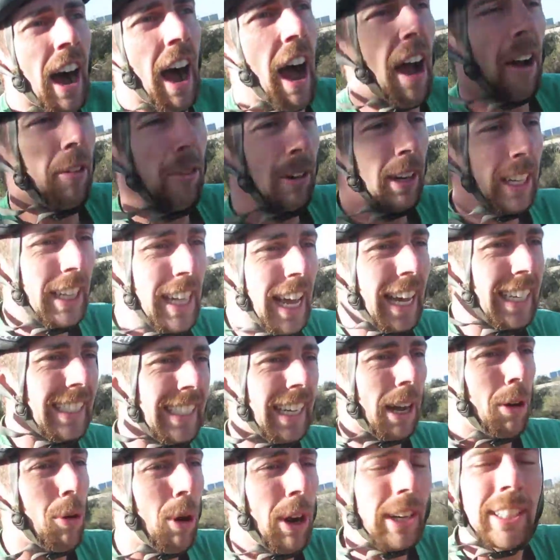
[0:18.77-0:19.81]
I realized
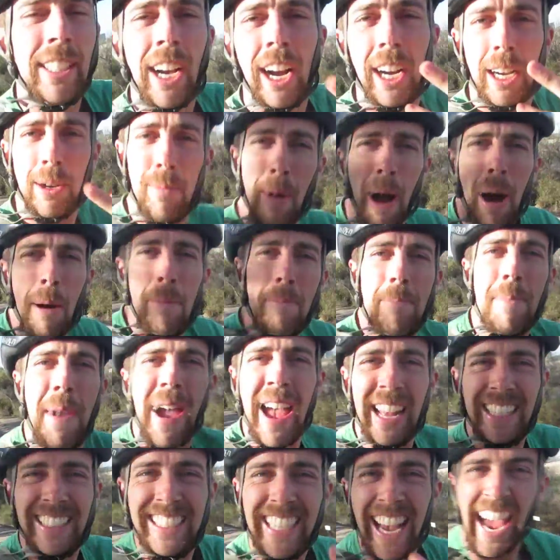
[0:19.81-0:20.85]
I want to talk about
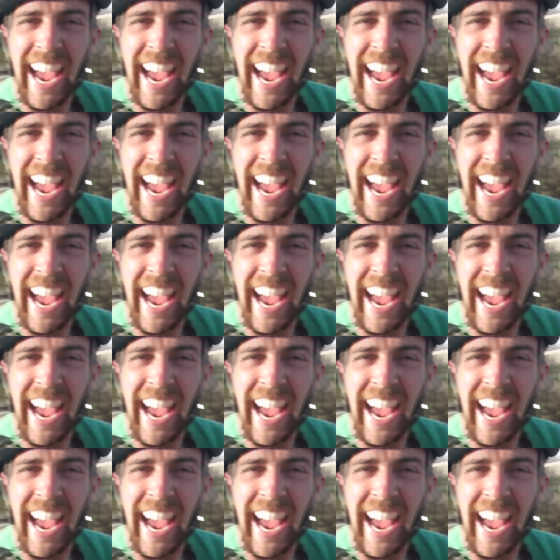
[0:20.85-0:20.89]
men's